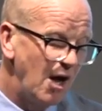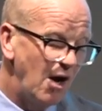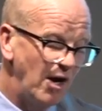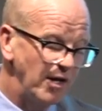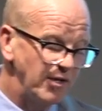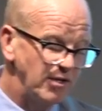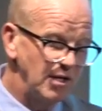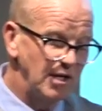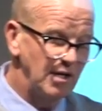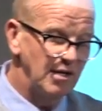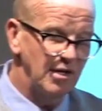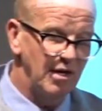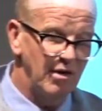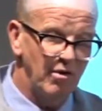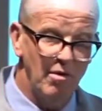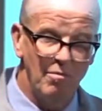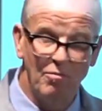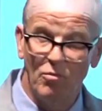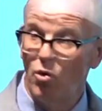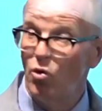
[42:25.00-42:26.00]
I think
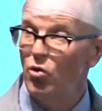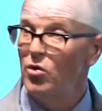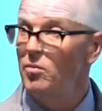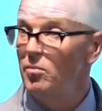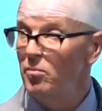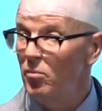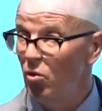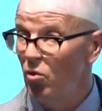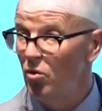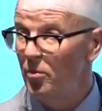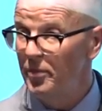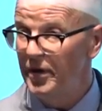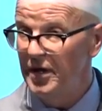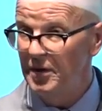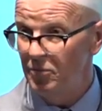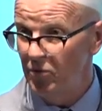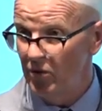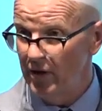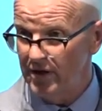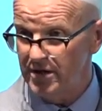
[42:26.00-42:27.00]
there are more and more
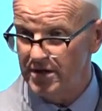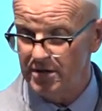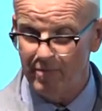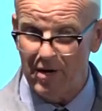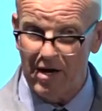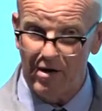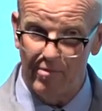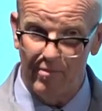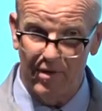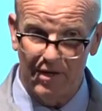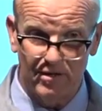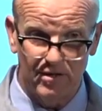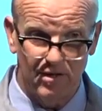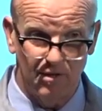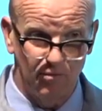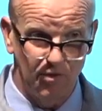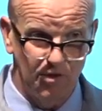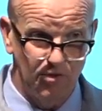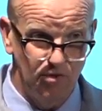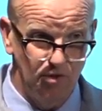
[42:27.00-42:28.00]
people
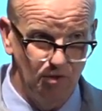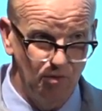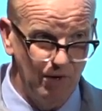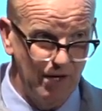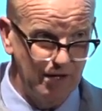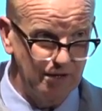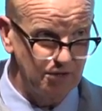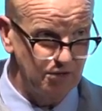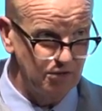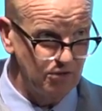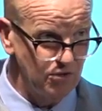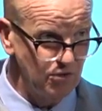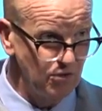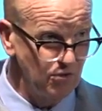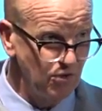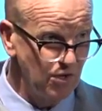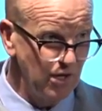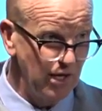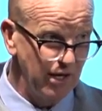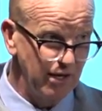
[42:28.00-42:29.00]
experimenting with new ways to
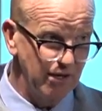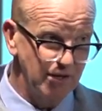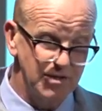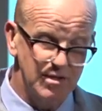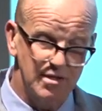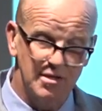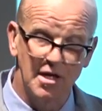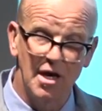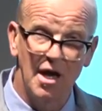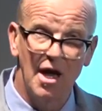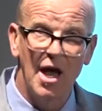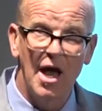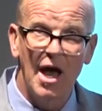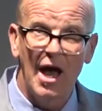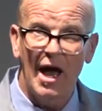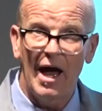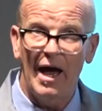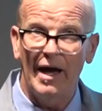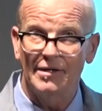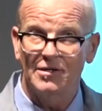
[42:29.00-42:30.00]
do things.
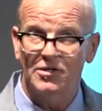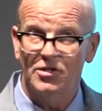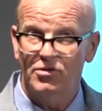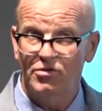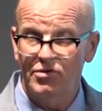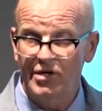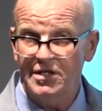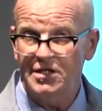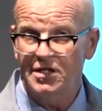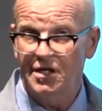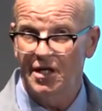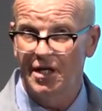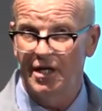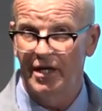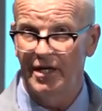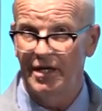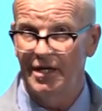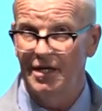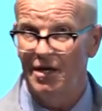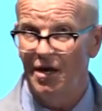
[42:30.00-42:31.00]
And
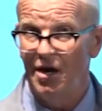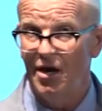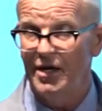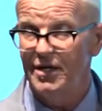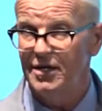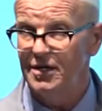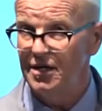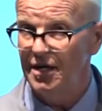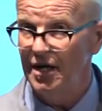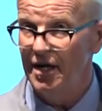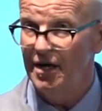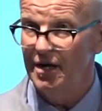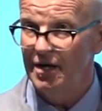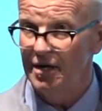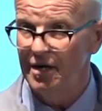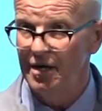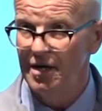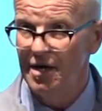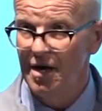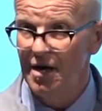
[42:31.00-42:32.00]
critically, I
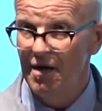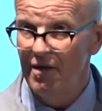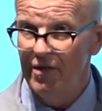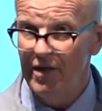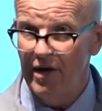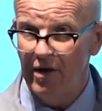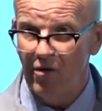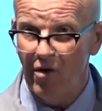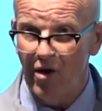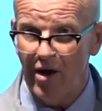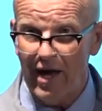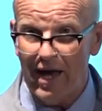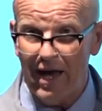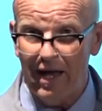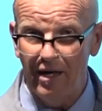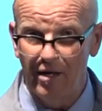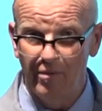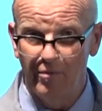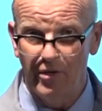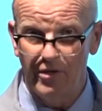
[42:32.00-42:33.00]
think there are
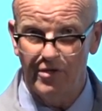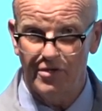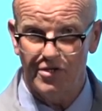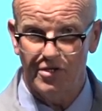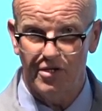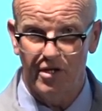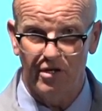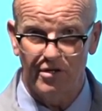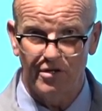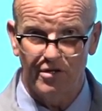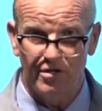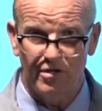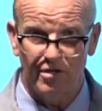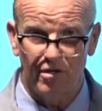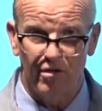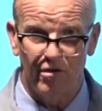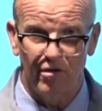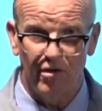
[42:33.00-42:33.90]
elements that